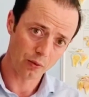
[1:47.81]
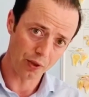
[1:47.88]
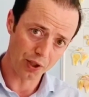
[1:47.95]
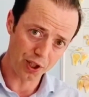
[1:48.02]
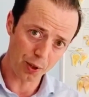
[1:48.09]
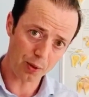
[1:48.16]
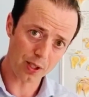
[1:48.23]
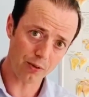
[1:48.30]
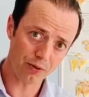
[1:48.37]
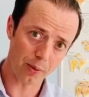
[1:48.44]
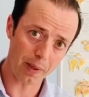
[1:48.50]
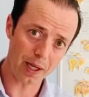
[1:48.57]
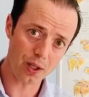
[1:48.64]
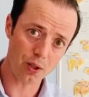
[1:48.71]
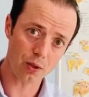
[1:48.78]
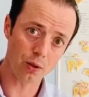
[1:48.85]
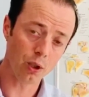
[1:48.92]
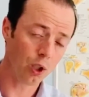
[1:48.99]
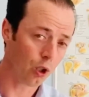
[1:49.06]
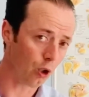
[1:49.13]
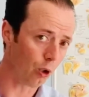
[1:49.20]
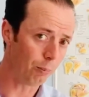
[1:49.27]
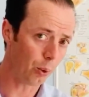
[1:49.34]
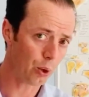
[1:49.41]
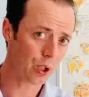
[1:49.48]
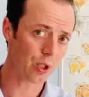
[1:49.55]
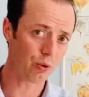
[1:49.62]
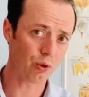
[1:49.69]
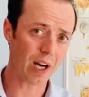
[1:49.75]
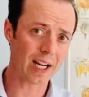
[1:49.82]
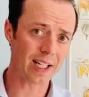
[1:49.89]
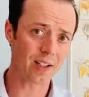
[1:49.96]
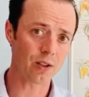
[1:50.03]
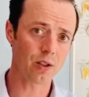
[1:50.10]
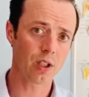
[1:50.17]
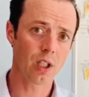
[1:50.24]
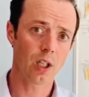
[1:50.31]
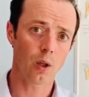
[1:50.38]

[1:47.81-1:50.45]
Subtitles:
reducing inflammation or pushing range,